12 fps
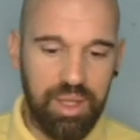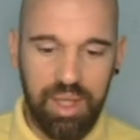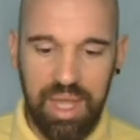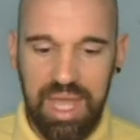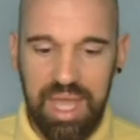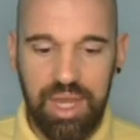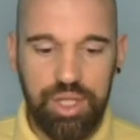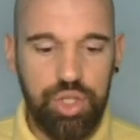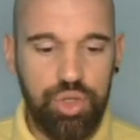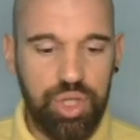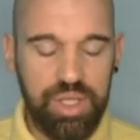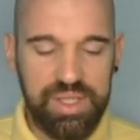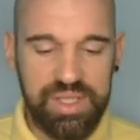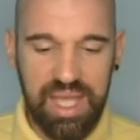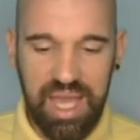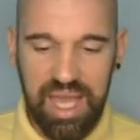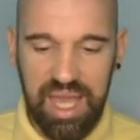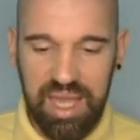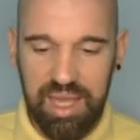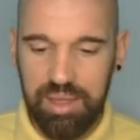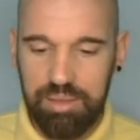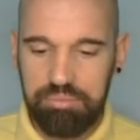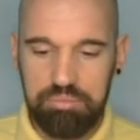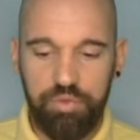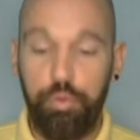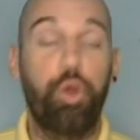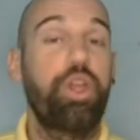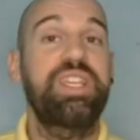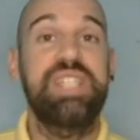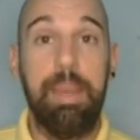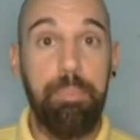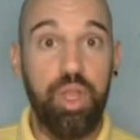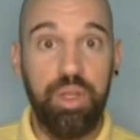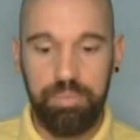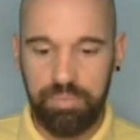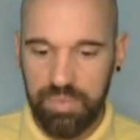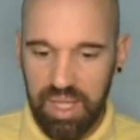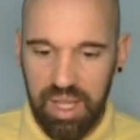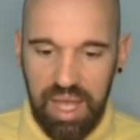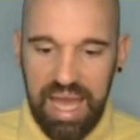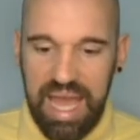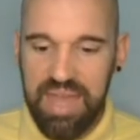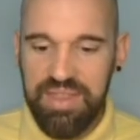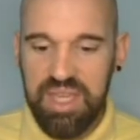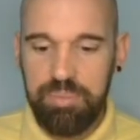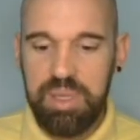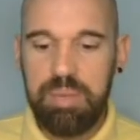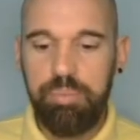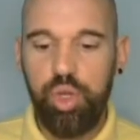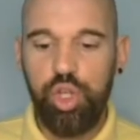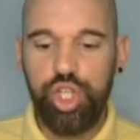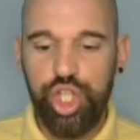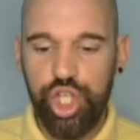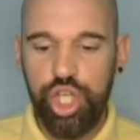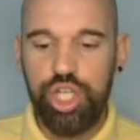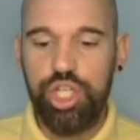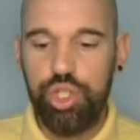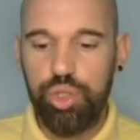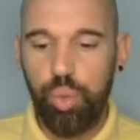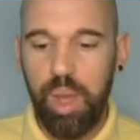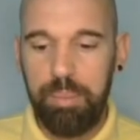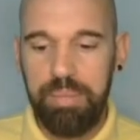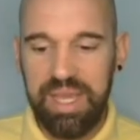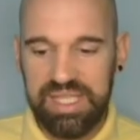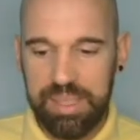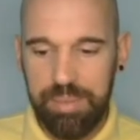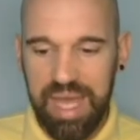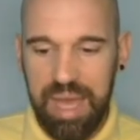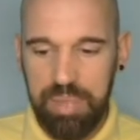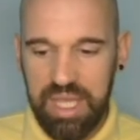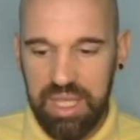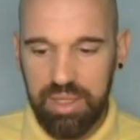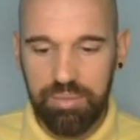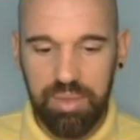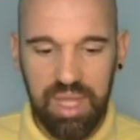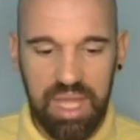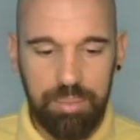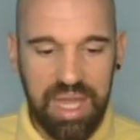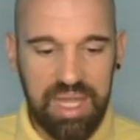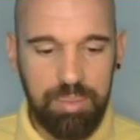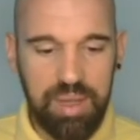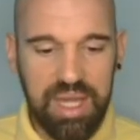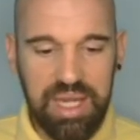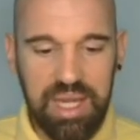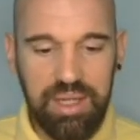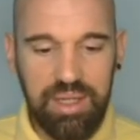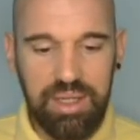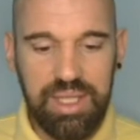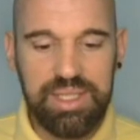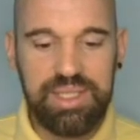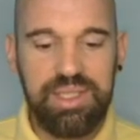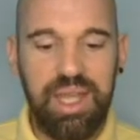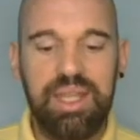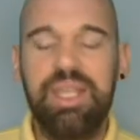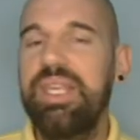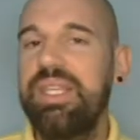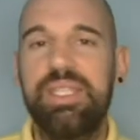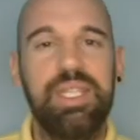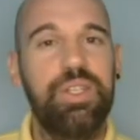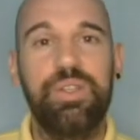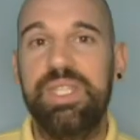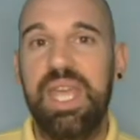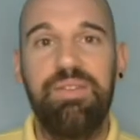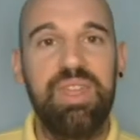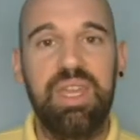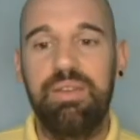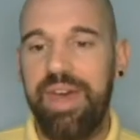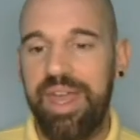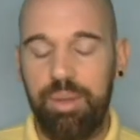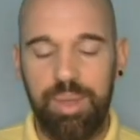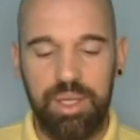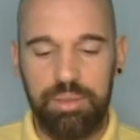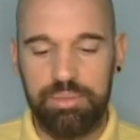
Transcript: And you could say, for example, I think people should do what makes them happy. In my opinion, it's not easy to save the environment.